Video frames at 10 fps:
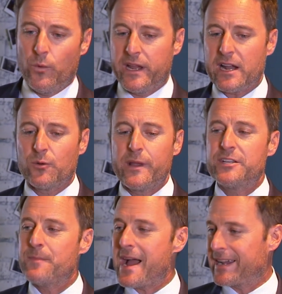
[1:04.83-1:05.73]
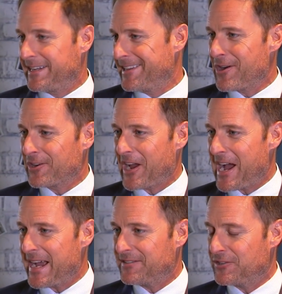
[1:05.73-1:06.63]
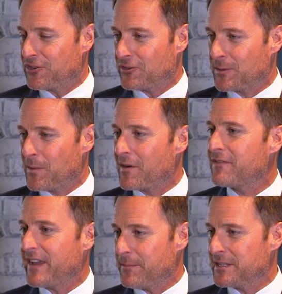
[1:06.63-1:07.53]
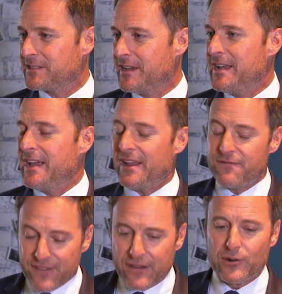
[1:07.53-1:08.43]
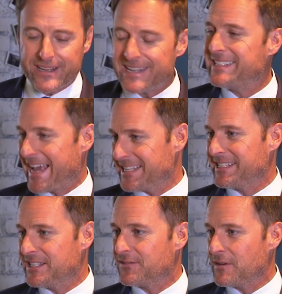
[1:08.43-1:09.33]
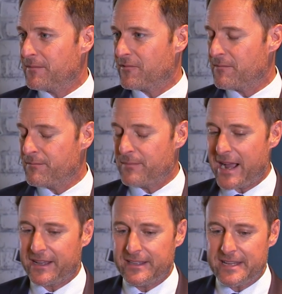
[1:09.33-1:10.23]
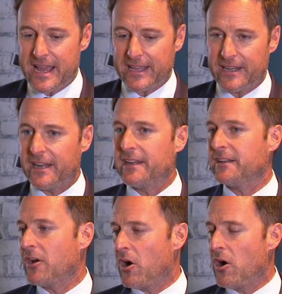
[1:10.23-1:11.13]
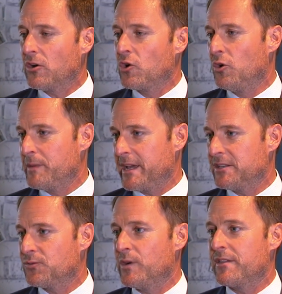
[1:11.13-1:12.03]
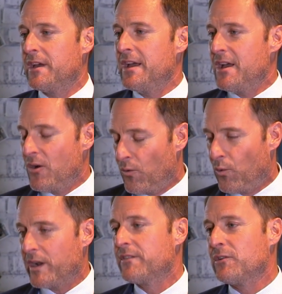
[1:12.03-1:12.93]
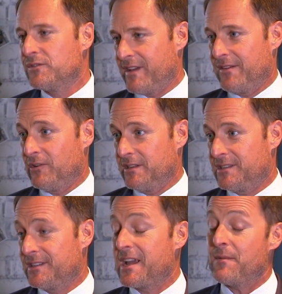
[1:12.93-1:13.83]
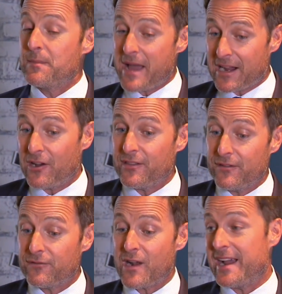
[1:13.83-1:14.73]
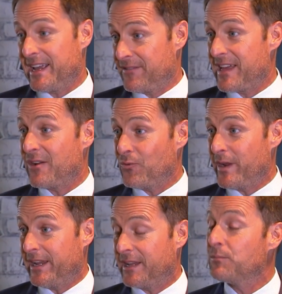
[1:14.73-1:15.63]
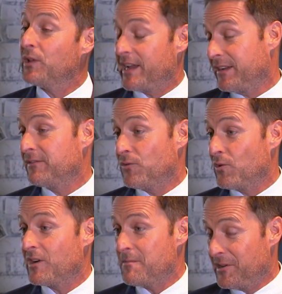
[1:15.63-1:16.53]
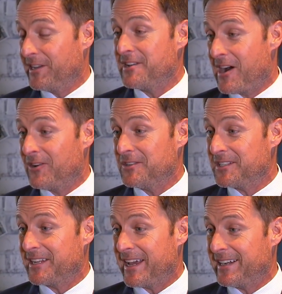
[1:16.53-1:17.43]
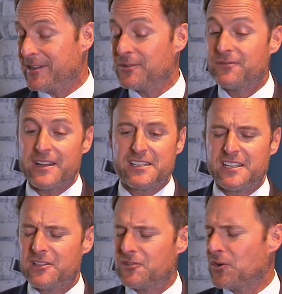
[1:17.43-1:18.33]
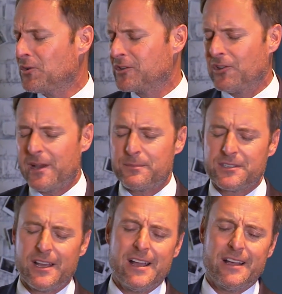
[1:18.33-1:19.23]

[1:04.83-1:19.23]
We kind of reach back into the archives and show some of our famous and favorite contestants from, from back in the day, and it, and it all culminates with one of those favorites coming back on the Friday of that week and playing for a million dollars again. And it was fun to see those old clips,